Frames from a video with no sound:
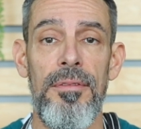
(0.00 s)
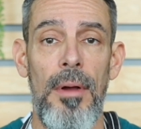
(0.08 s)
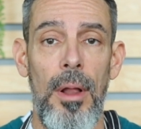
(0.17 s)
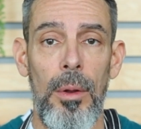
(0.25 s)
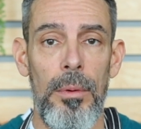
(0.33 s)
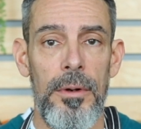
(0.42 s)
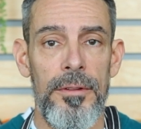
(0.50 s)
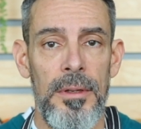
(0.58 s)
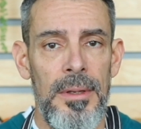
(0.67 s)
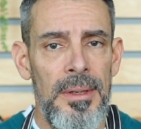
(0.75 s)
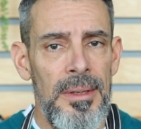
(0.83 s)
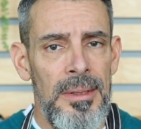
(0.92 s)
followers.
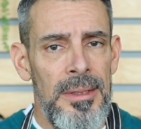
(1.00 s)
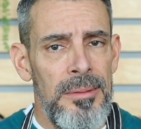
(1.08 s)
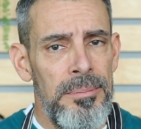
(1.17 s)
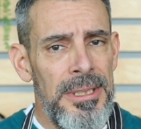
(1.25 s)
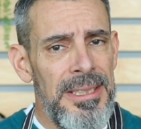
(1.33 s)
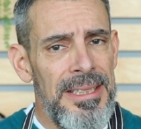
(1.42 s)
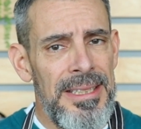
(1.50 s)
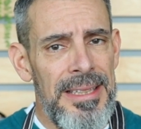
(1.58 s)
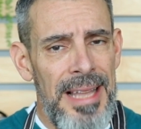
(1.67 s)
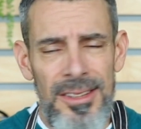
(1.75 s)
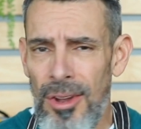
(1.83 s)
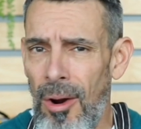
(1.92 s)
But
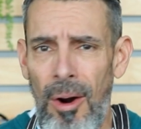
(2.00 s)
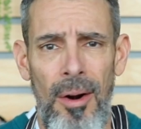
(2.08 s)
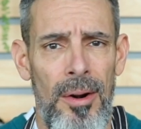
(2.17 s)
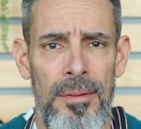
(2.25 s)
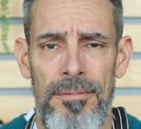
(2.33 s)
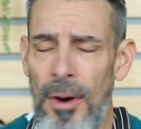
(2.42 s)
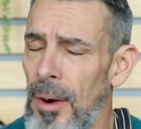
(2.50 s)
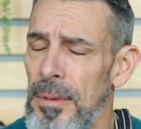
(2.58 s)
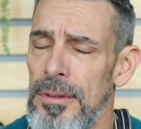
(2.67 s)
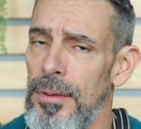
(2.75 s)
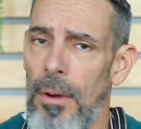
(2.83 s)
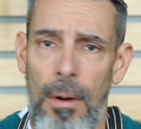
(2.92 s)
that's hard.
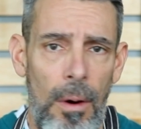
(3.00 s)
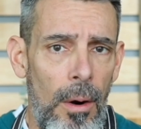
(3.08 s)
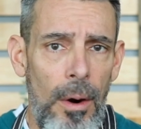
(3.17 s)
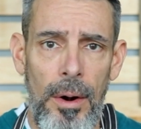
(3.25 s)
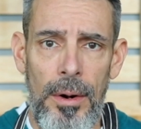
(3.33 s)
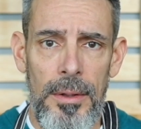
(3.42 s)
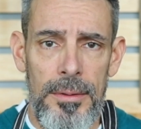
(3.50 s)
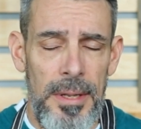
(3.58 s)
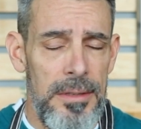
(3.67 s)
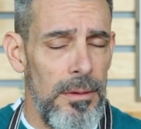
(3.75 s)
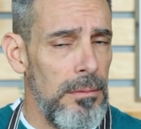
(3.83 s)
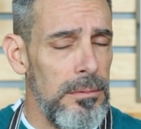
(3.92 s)
Farming's hard. It
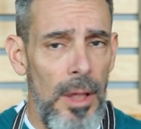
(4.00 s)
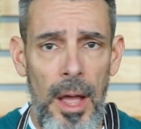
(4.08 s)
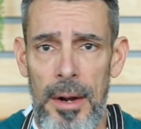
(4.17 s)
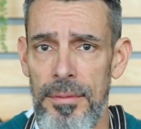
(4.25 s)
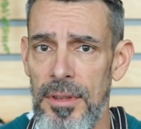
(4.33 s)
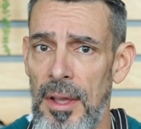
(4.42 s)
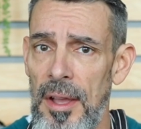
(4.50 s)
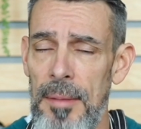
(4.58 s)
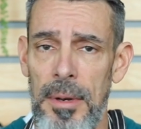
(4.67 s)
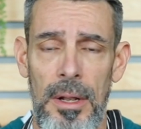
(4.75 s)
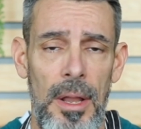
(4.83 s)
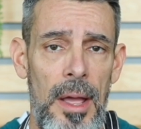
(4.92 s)
takes a lot of
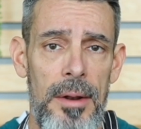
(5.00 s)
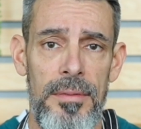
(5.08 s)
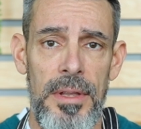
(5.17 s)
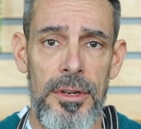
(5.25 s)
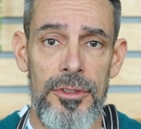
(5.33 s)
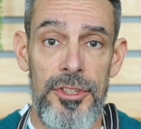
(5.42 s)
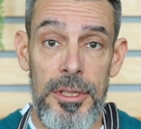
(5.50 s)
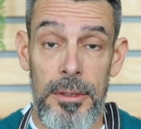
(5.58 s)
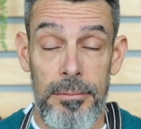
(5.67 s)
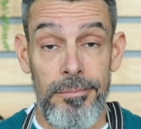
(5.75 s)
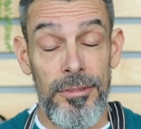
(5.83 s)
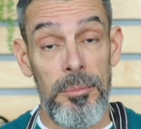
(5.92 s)
time and a lot of energy.
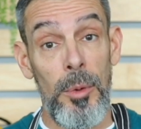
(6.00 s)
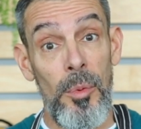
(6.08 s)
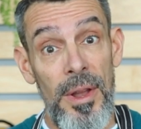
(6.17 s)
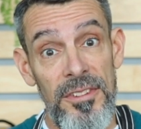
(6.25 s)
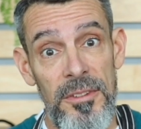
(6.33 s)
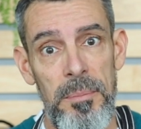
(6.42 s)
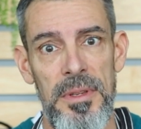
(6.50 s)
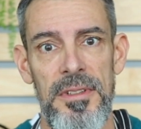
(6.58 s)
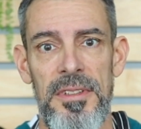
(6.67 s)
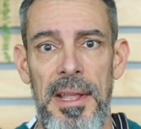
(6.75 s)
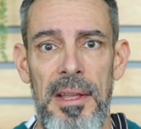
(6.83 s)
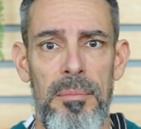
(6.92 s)
And from a recipe
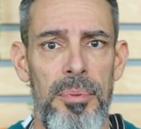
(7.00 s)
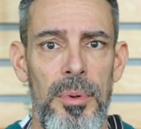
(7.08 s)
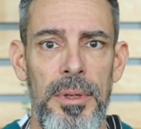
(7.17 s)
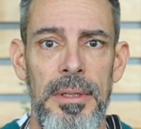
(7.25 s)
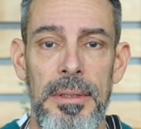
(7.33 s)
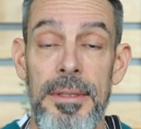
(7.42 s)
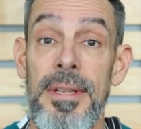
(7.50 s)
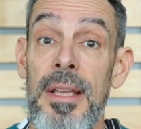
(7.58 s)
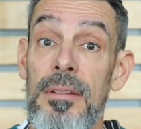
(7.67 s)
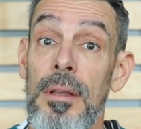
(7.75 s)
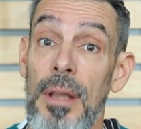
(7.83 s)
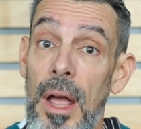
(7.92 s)
standpoint, it
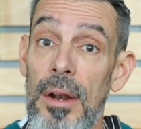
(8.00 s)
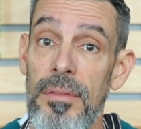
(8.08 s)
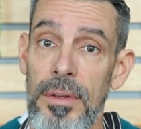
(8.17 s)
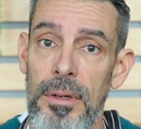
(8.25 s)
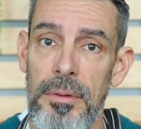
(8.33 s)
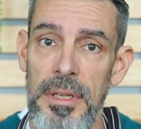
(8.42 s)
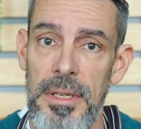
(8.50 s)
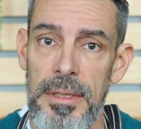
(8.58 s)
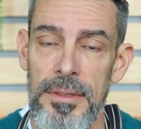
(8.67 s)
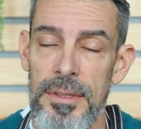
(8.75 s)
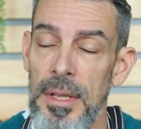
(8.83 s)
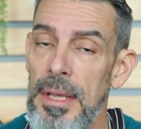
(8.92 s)
takes a lot of
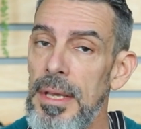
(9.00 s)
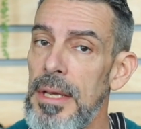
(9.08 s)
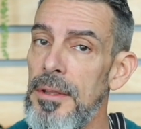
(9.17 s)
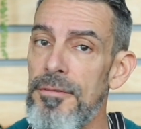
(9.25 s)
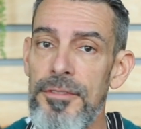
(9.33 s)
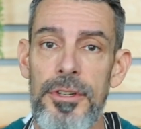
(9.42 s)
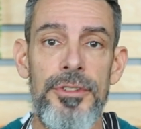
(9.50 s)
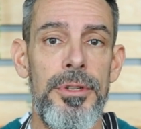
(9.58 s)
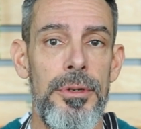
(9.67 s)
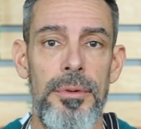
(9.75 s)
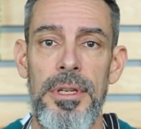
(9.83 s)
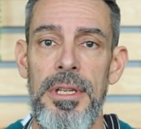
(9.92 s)
ingredients. And the first
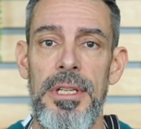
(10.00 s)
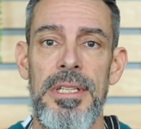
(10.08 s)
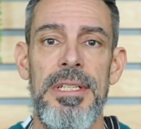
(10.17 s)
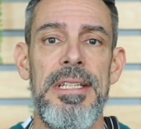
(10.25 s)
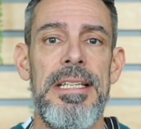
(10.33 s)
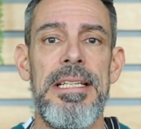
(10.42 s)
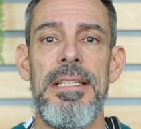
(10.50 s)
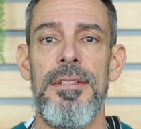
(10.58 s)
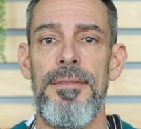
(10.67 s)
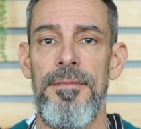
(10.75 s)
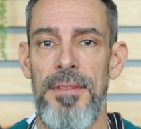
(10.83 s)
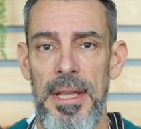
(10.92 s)
ingredient
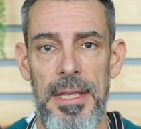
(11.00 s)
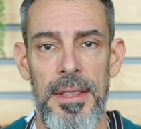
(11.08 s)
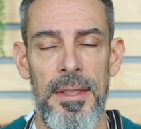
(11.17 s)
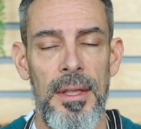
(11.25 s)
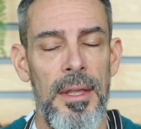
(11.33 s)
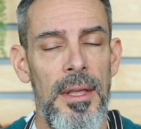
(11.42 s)
is faith.